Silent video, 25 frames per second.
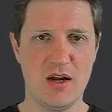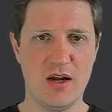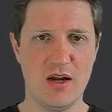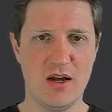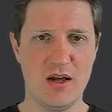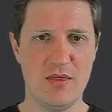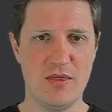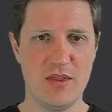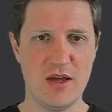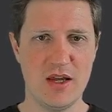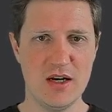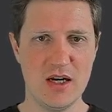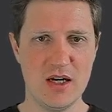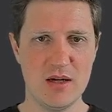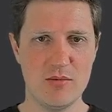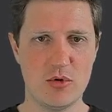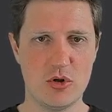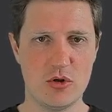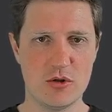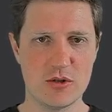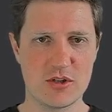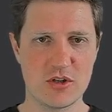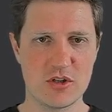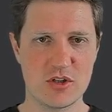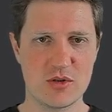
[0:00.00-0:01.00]
And then I'm
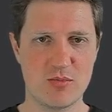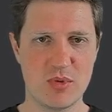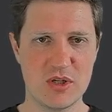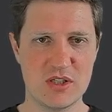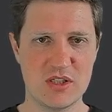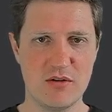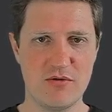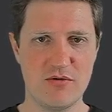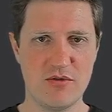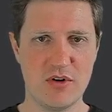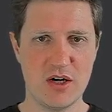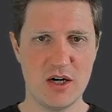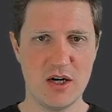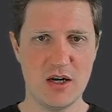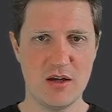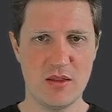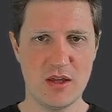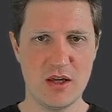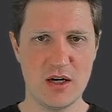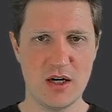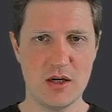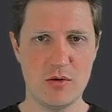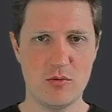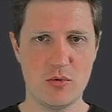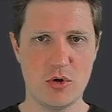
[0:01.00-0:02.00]
also specifying
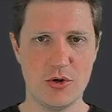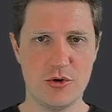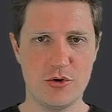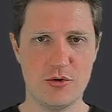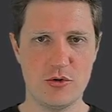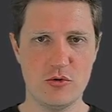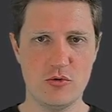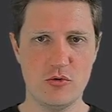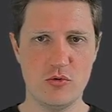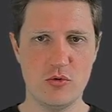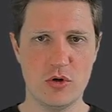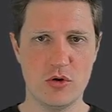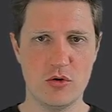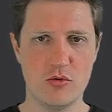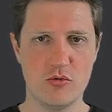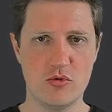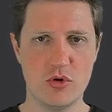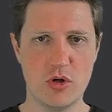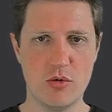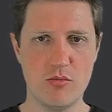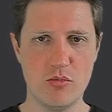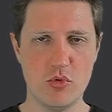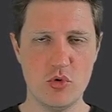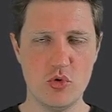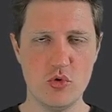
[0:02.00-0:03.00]
that I want to
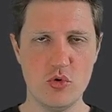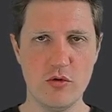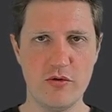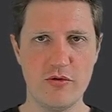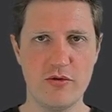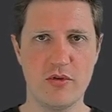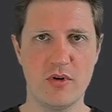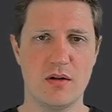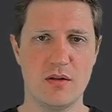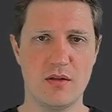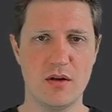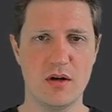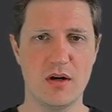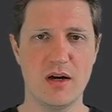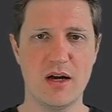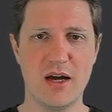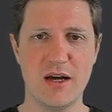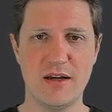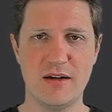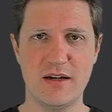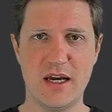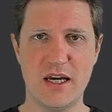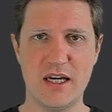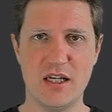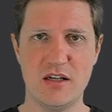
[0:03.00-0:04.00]
remove the
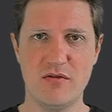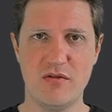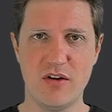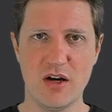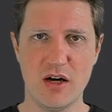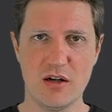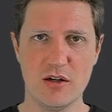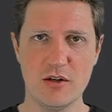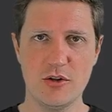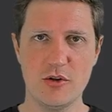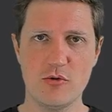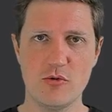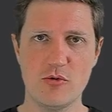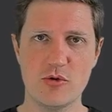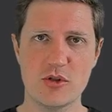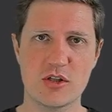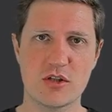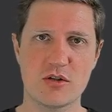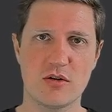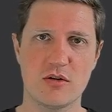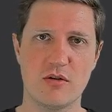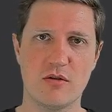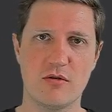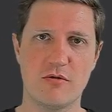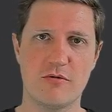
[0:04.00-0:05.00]
NA
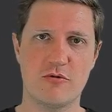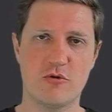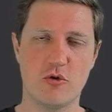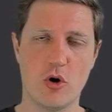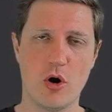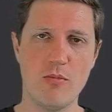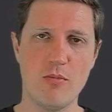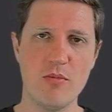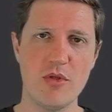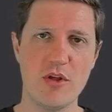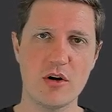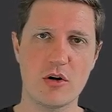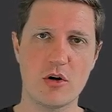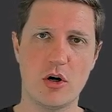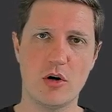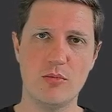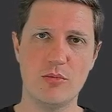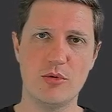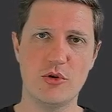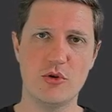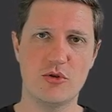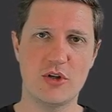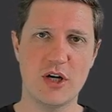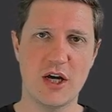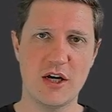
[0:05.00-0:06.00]
values from the
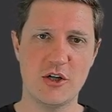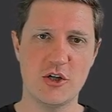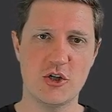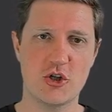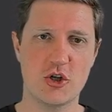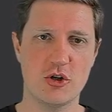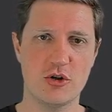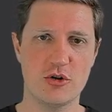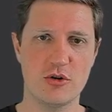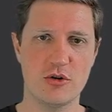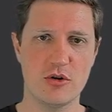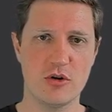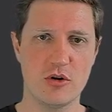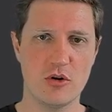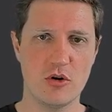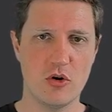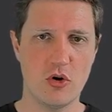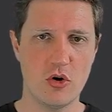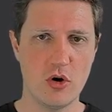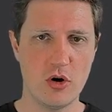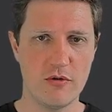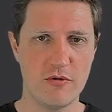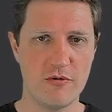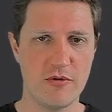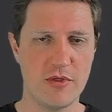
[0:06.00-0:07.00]
computation
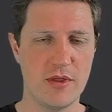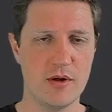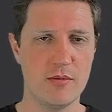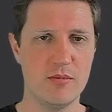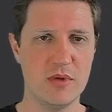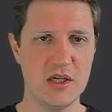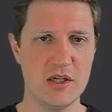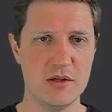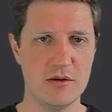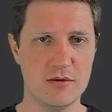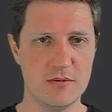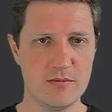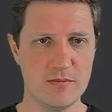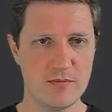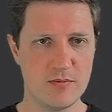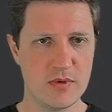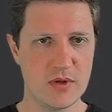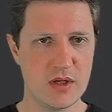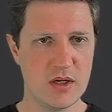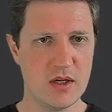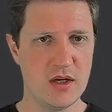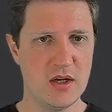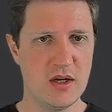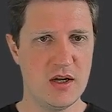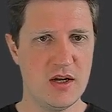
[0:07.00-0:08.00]
of the mean.
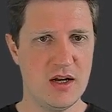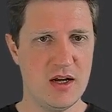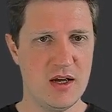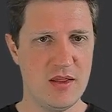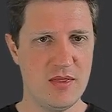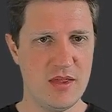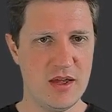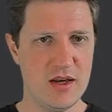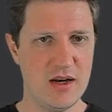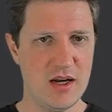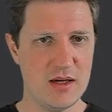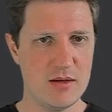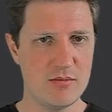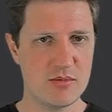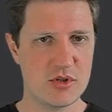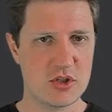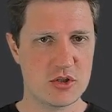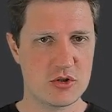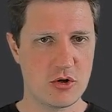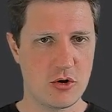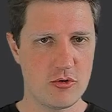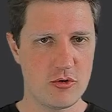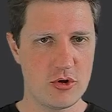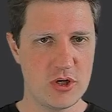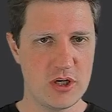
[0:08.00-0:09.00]
And then I'm
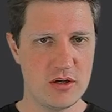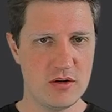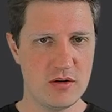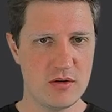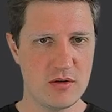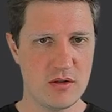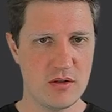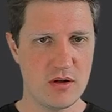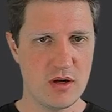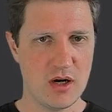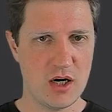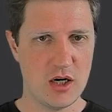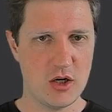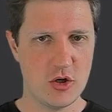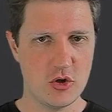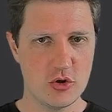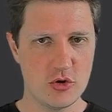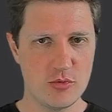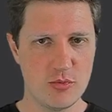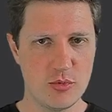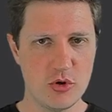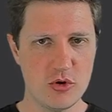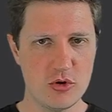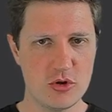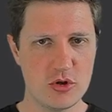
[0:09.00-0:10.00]
storing the
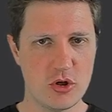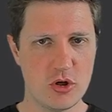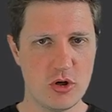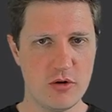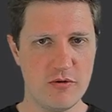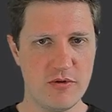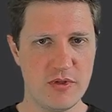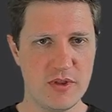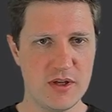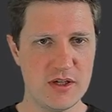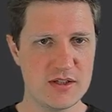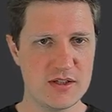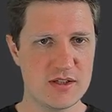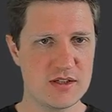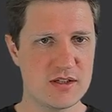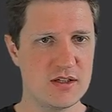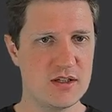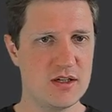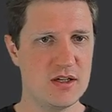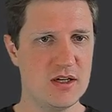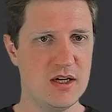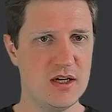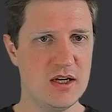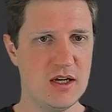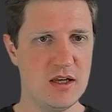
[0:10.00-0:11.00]
output of this
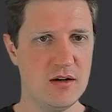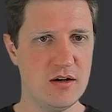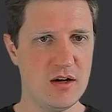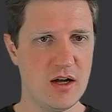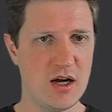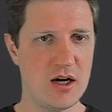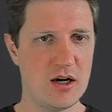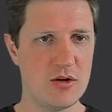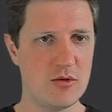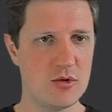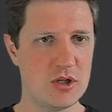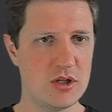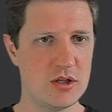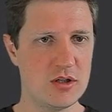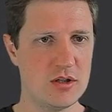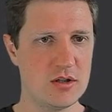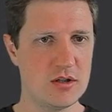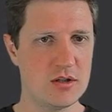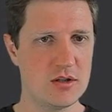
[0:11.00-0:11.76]
in our